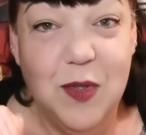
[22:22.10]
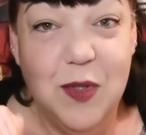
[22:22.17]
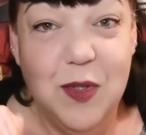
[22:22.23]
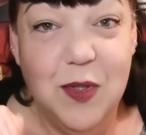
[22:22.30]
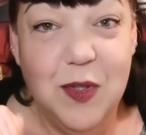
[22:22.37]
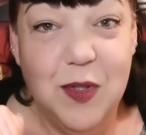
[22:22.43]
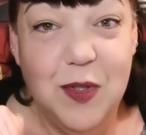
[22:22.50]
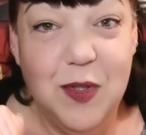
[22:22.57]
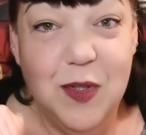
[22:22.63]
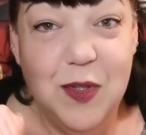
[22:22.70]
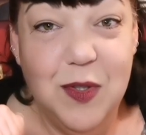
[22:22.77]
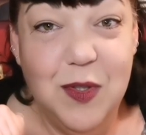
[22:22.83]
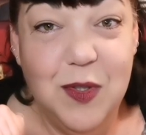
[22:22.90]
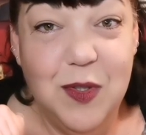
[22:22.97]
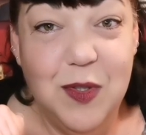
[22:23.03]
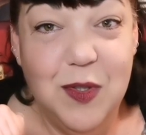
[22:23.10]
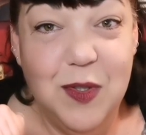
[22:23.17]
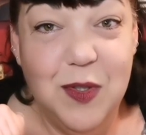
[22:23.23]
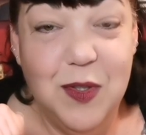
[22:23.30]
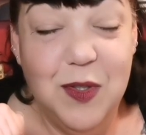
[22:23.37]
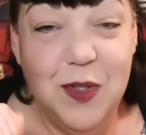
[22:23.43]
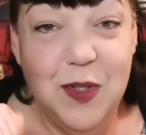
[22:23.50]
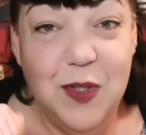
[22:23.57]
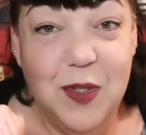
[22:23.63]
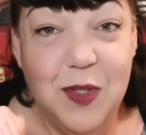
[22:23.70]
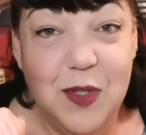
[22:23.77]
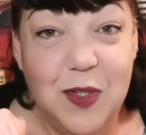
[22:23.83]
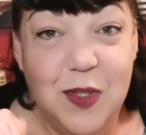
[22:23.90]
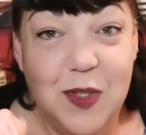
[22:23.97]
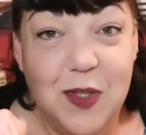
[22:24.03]

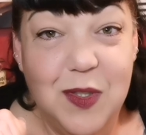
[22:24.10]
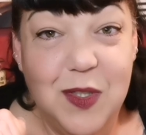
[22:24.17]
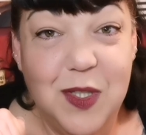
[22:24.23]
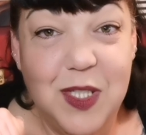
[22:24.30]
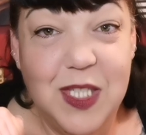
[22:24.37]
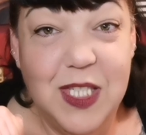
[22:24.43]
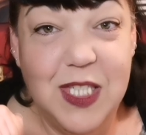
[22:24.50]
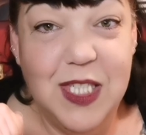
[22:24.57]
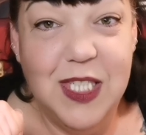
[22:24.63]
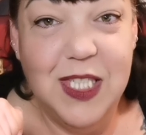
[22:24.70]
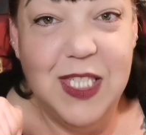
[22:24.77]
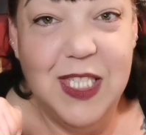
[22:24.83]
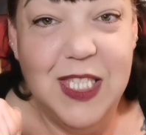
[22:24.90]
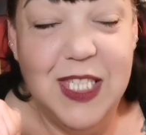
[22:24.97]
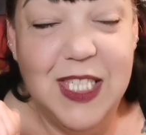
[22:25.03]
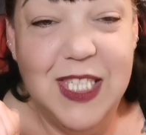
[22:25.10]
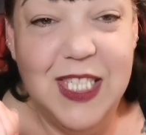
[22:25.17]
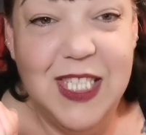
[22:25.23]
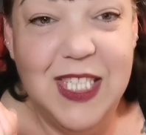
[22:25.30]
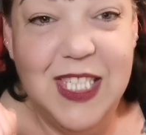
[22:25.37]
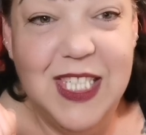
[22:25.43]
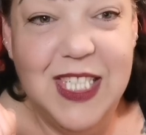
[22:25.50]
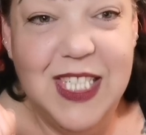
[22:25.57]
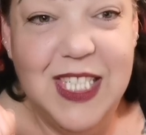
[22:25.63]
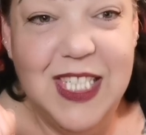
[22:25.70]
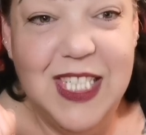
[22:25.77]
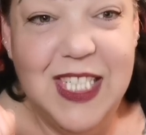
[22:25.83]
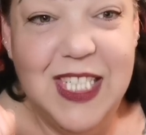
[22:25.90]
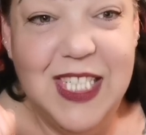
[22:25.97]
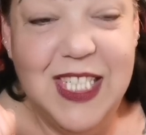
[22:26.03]

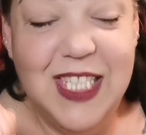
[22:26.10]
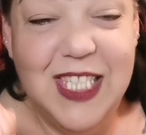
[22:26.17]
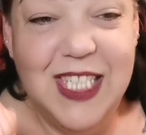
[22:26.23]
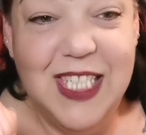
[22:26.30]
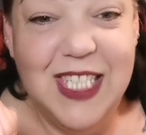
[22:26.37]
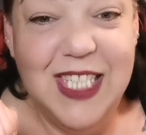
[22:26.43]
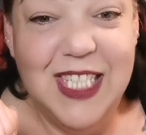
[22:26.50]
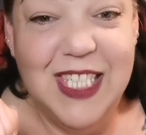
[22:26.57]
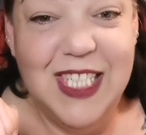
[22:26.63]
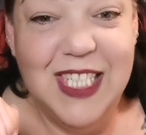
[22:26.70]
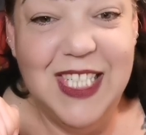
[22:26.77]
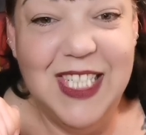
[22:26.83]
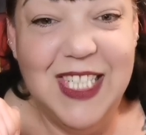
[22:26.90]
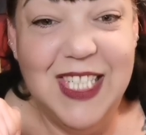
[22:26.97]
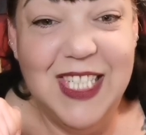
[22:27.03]
No one is speaking in this clip.